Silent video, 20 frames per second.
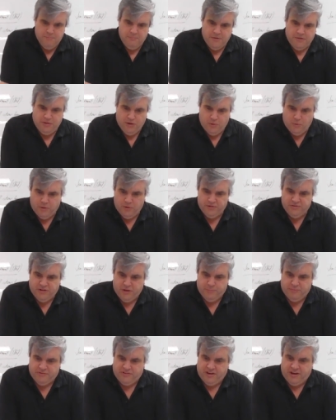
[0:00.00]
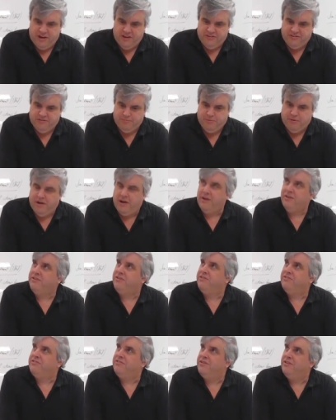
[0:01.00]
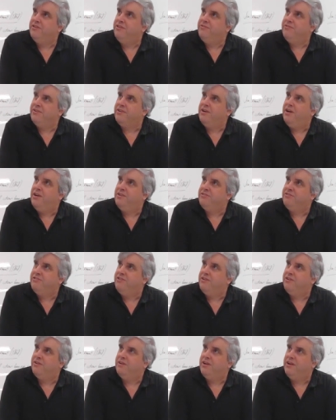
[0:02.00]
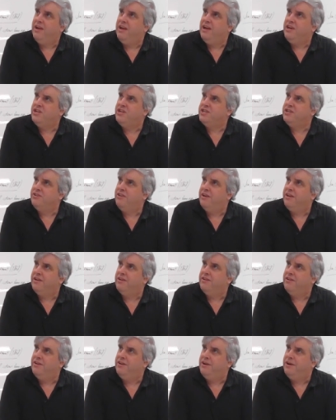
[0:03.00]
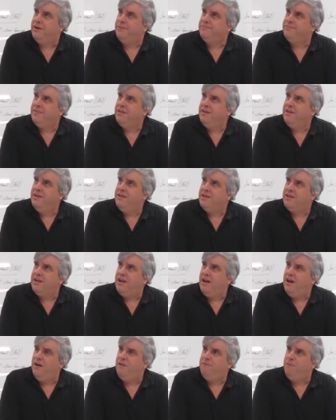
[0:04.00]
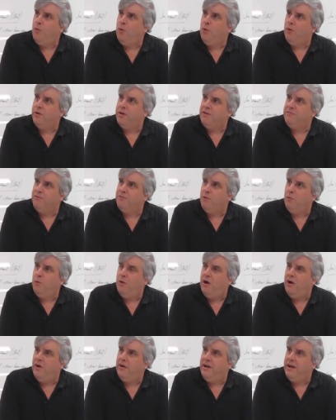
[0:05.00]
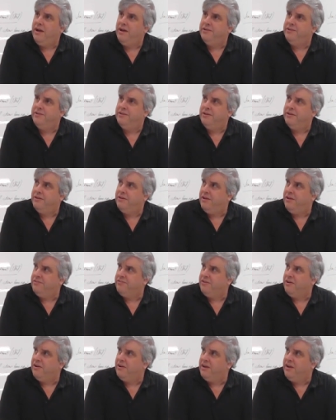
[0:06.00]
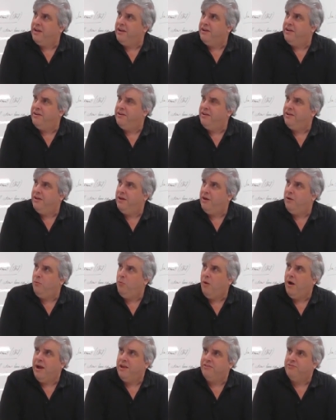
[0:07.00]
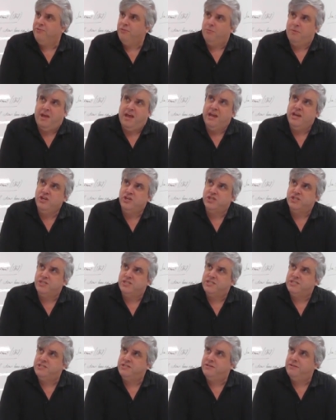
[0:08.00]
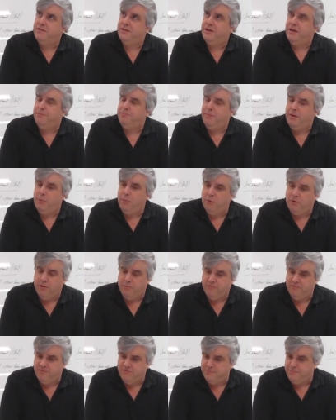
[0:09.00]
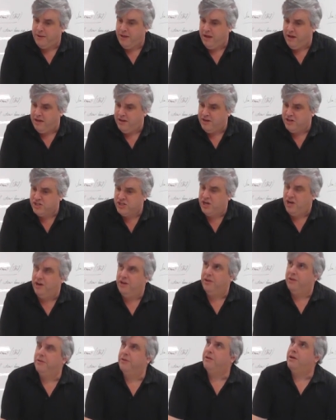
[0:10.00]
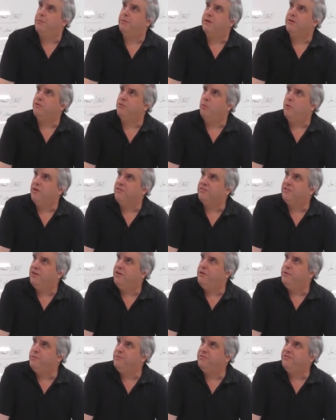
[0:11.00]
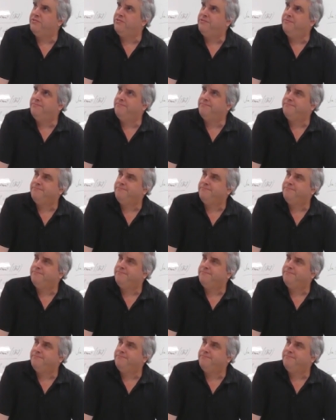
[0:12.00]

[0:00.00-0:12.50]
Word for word: But there were some states that practiced uh, different kinds of segregation, like uh, California for a while had uh, segregated uh, whites from Asians, uh, people from Japan and China coming to the West Coast.